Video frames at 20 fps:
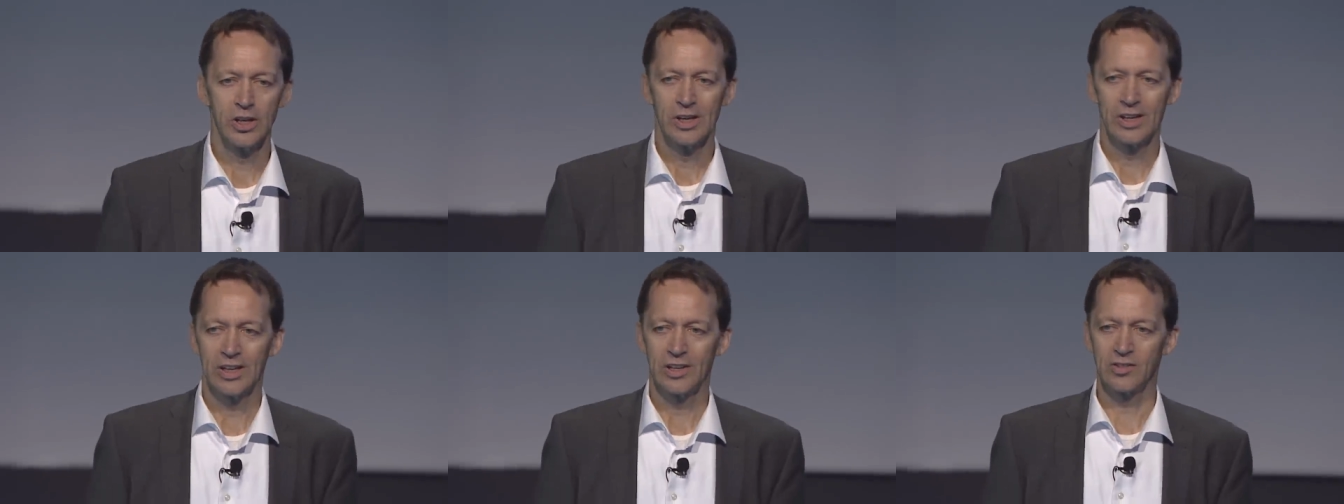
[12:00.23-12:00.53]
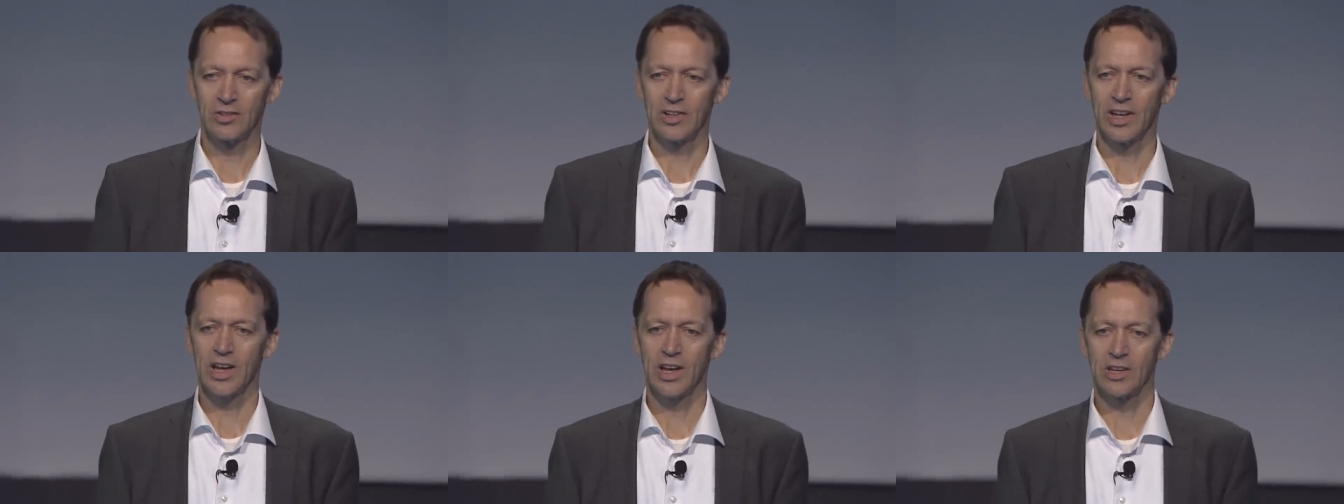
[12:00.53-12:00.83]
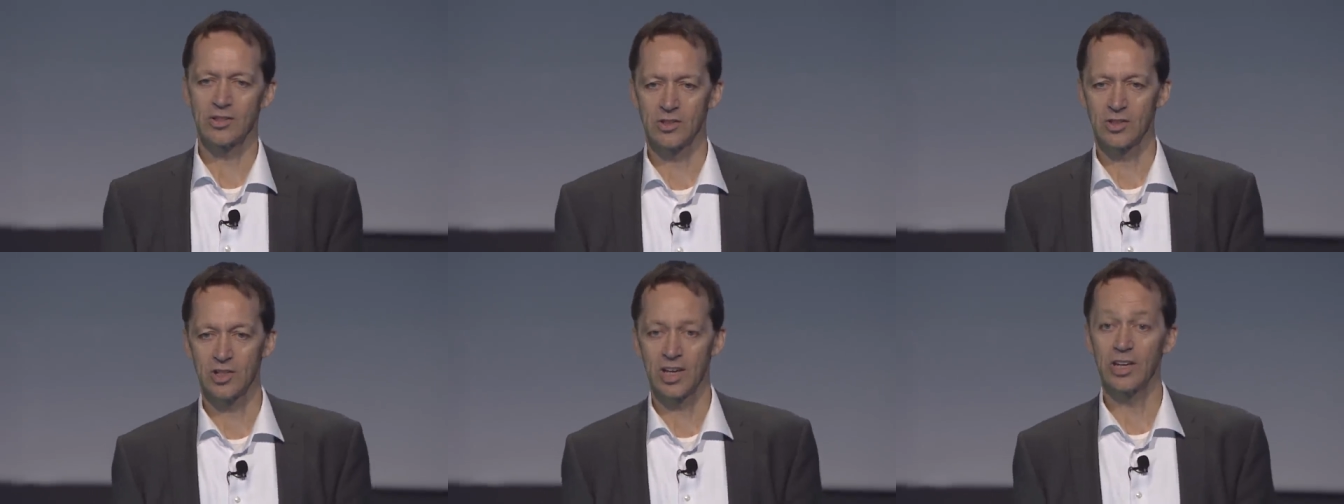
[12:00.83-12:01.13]
is there
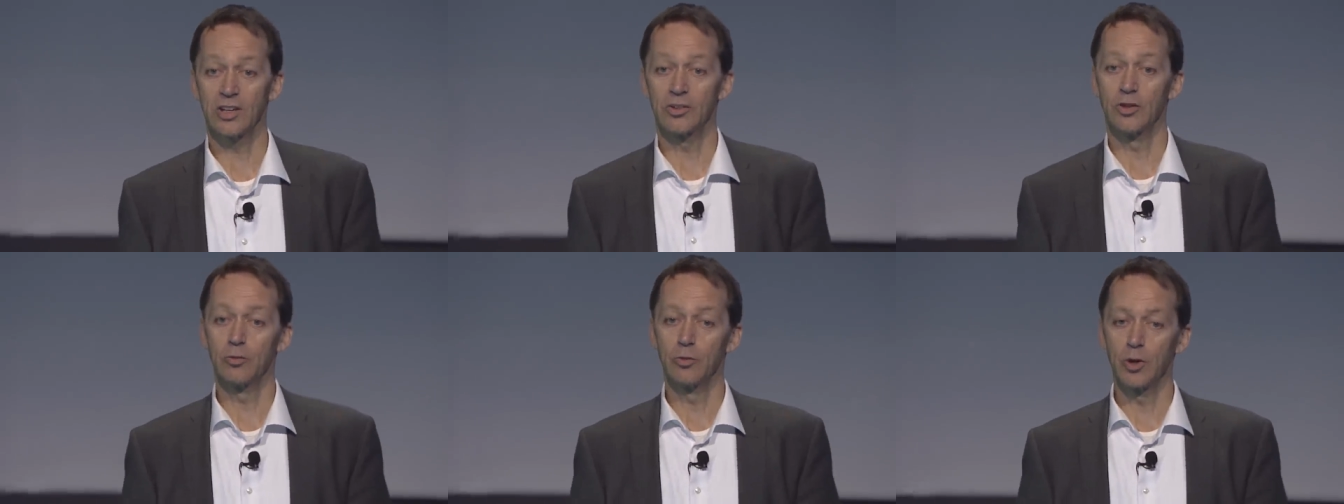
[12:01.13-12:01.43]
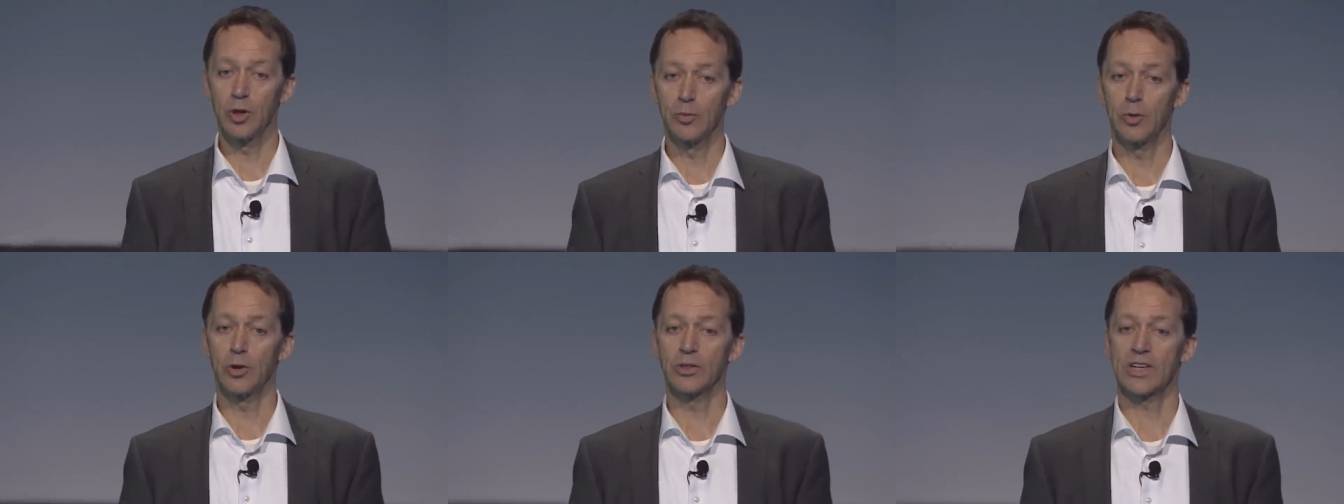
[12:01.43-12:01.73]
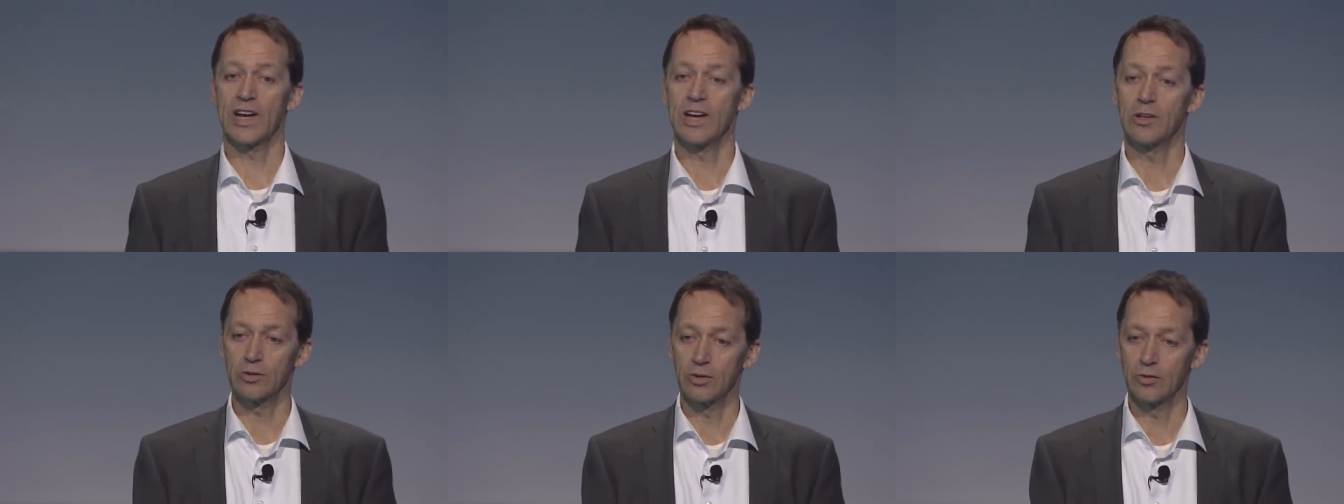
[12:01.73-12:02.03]
to take the robot
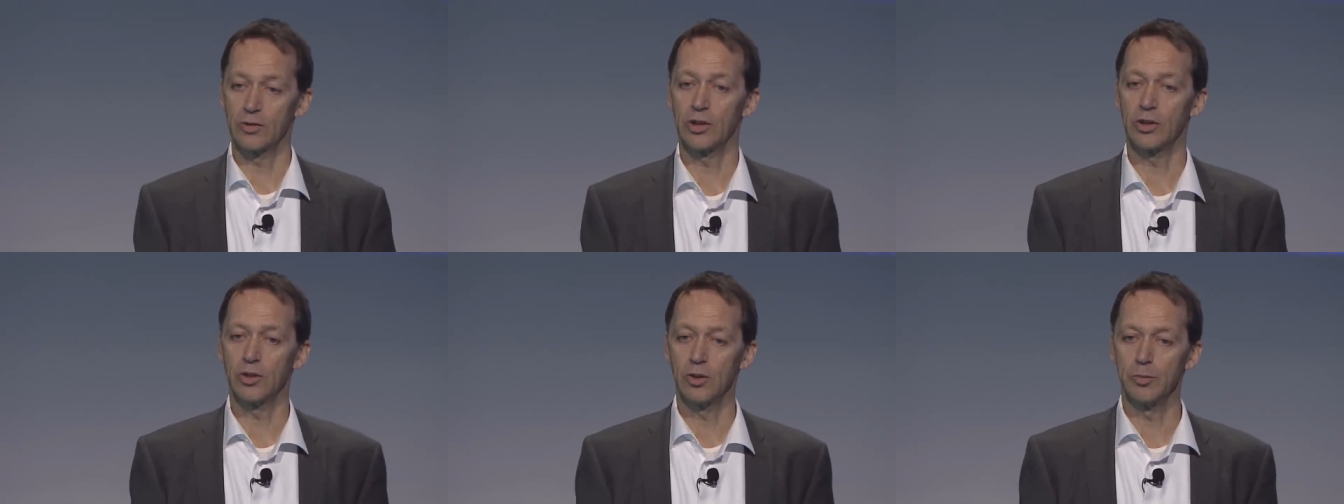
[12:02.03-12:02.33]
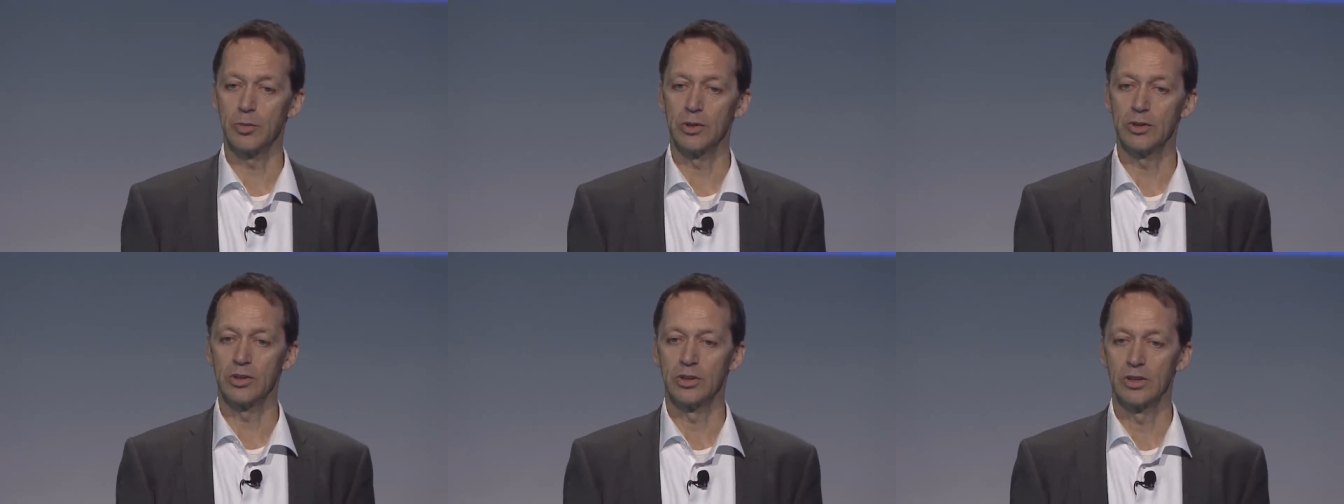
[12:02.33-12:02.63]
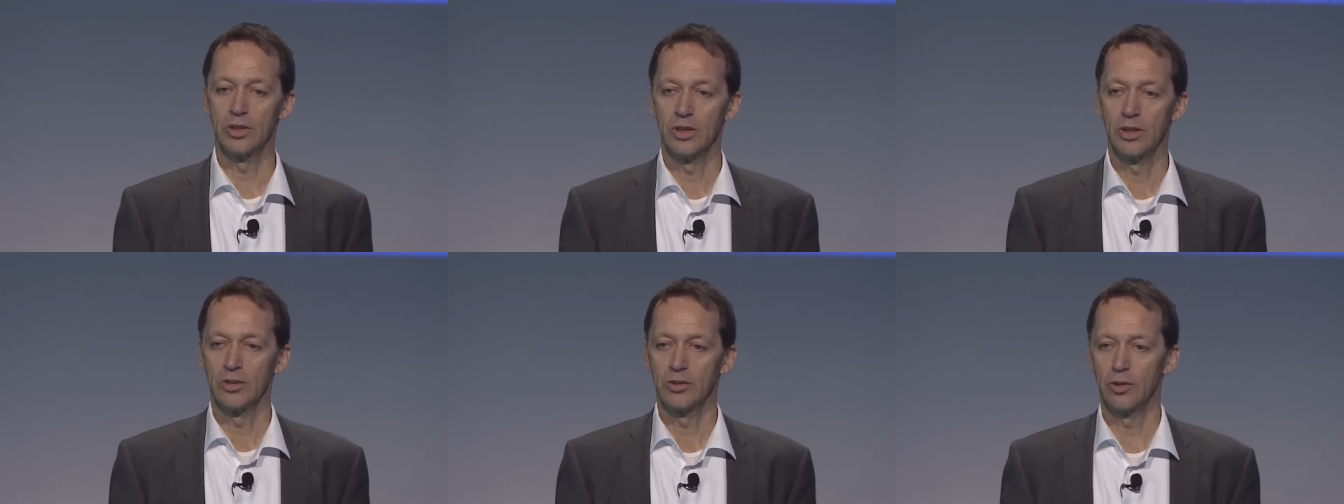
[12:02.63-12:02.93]
out of the human.
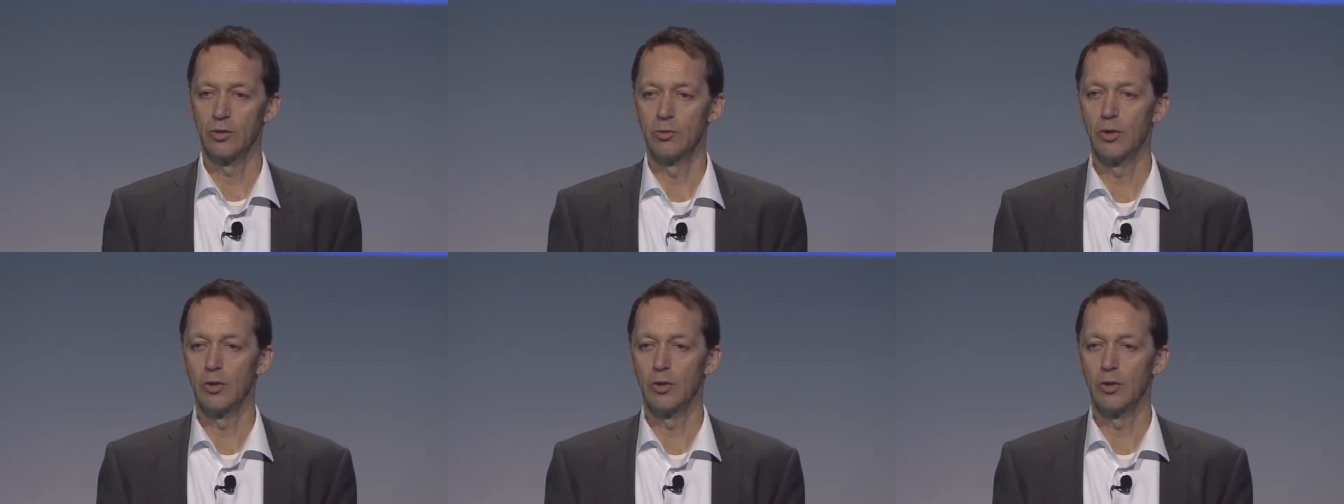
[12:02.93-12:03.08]
The